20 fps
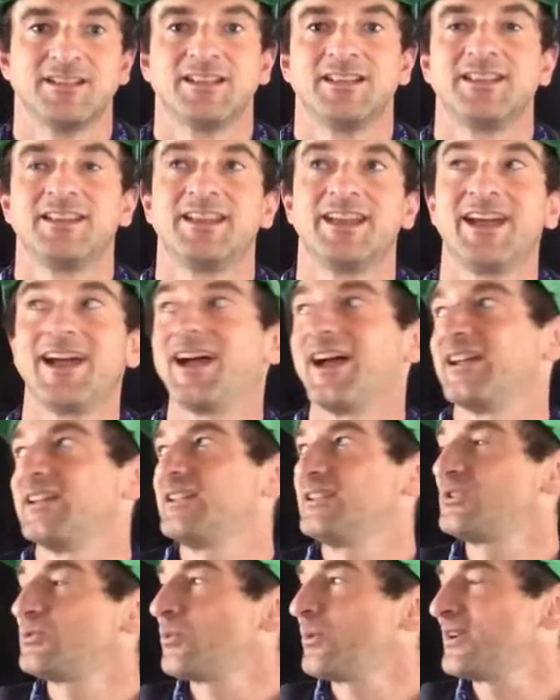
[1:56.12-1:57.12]
Yeah,
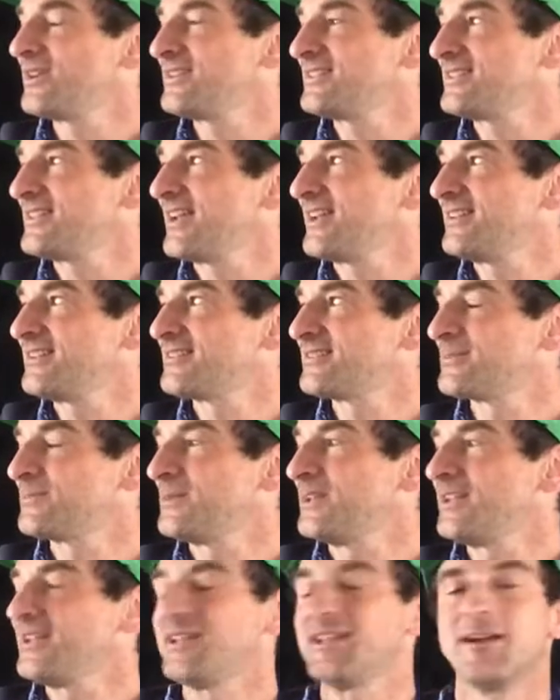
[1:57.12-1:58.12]
each one takes
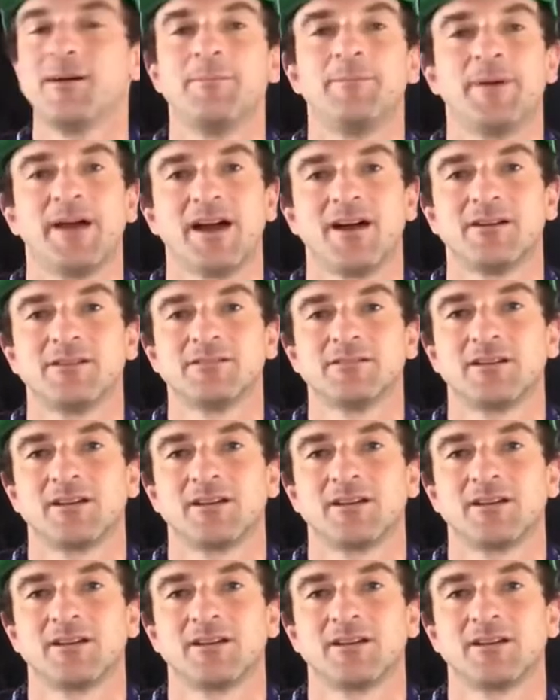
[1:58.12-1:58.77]
me about